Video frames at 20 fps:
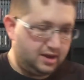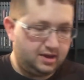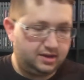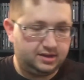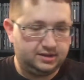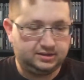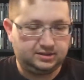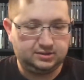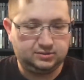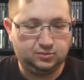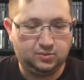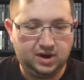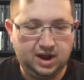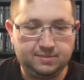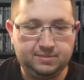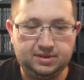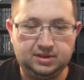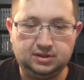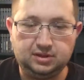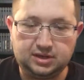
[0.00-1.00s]
This is one I've
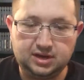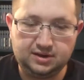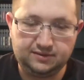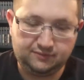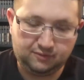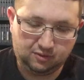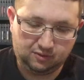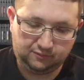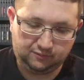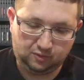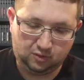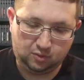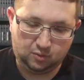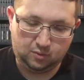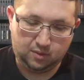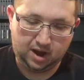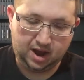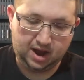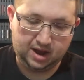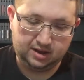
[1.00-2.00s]
been looking for for a
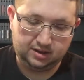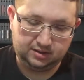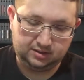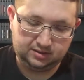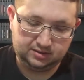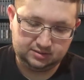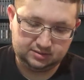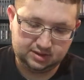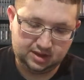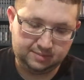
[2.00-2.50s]
while.